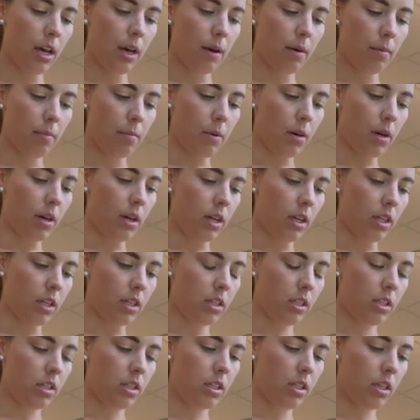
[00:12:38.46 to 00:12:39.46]

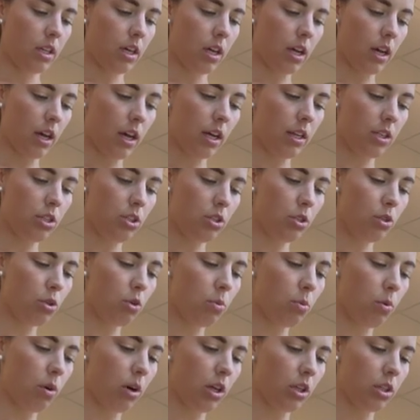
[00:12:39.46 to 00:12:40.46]
But I do
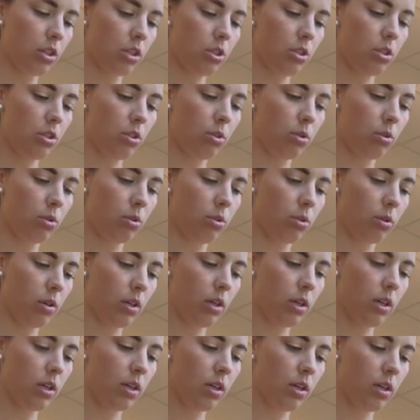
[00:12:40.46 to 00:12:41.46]
want to
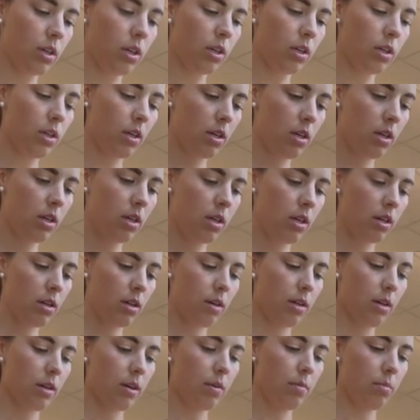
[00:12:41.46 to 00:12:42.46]

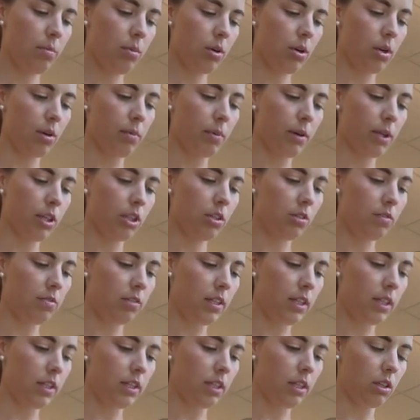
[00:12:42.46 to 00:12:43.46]
put a bunch of
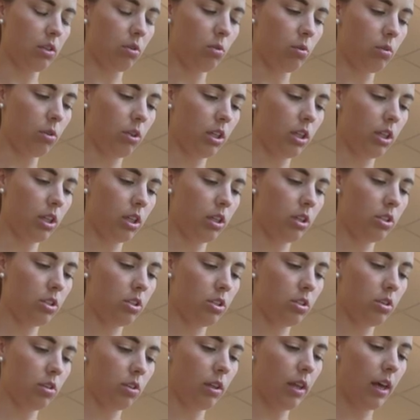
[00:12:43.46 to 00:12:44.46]
these in order
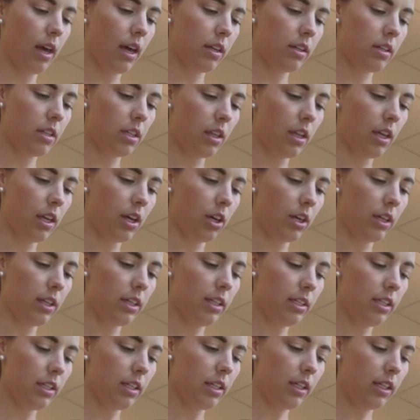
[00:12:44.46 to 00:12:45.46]
so that they're
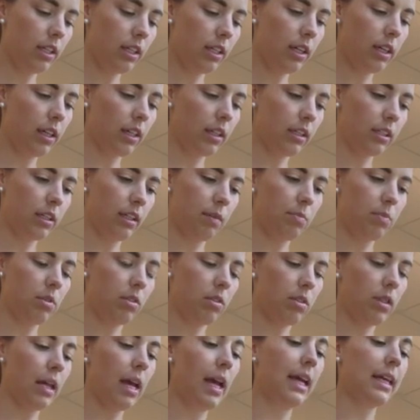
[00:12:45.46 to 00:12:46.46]
easily
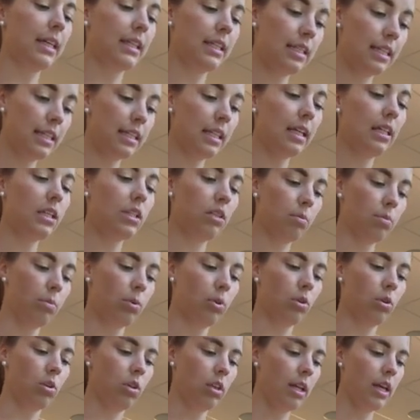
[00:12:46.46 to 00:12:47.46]

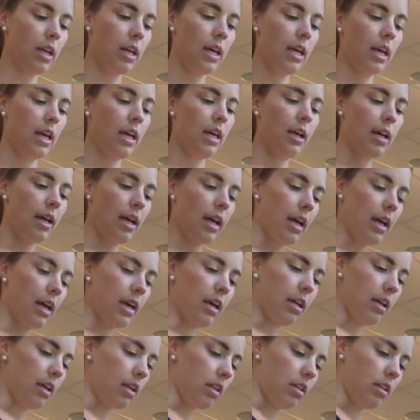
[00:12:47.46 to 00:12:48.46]
accessible,
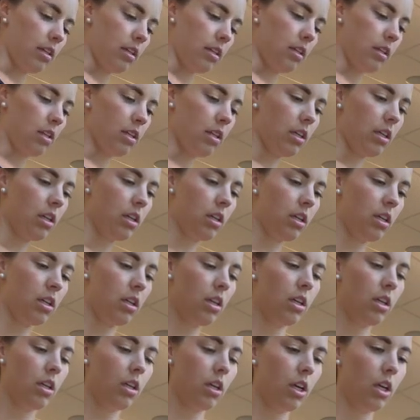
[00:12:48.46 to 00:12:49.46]
and
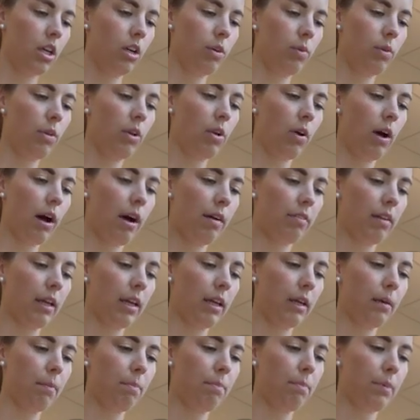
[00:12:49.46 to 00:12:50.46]
we don't have
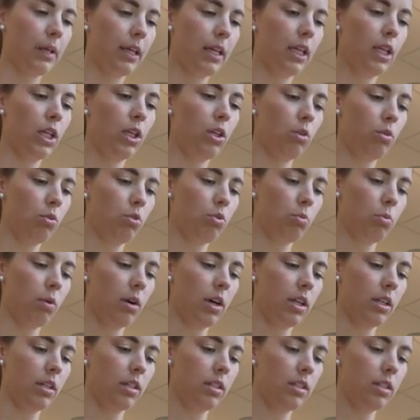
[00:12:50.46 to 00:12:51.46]
like big huge
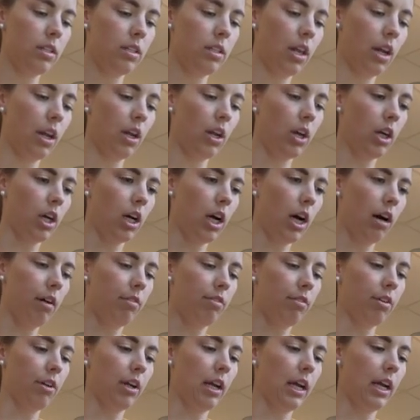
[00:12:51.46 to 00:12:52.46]
ones that are
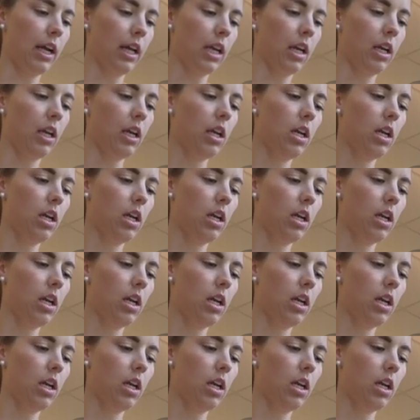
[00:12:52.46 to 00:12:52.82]
covering